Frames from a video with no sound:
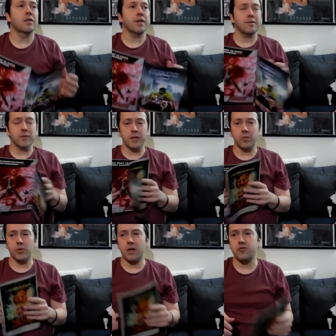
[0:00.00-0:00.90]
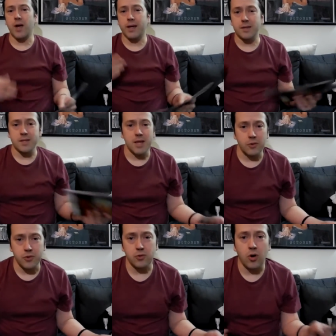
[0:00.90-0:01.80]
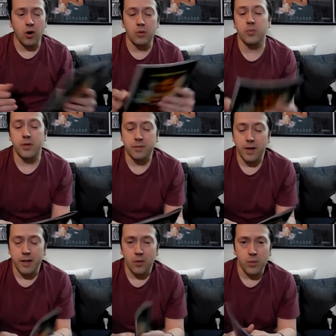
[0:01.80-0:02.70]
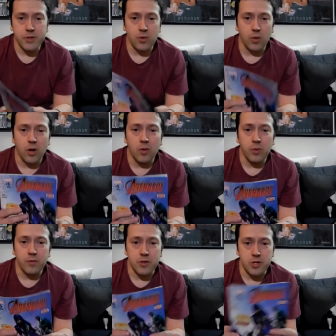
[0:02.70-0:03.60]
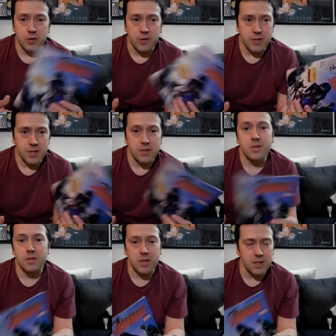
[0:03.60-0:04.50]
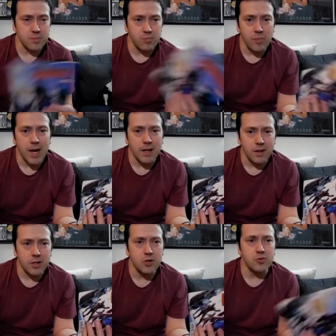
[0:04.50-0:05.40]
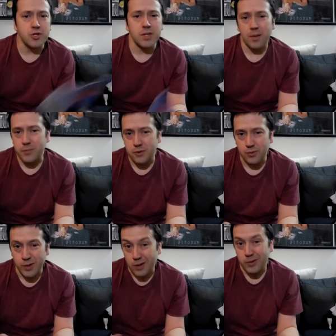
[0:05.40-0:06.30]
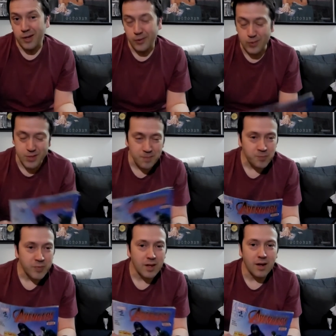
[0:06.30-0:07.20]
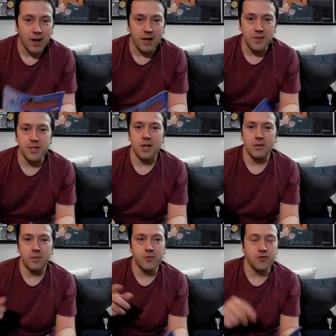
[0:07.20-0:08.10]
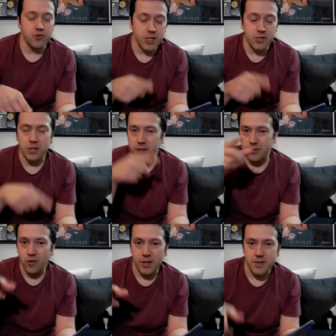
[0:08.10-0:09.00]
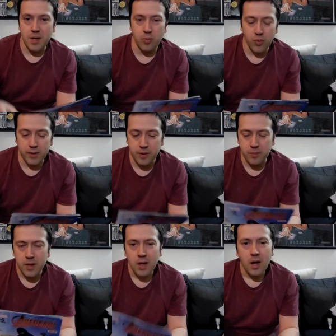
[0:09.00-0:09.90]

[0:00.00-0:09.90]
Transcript: Thankfully, we're not dragging this out too long. We're going to find out what's going on with Vision, because he's made a huge attempt to kill the others. Instead of strategically trying to separate them.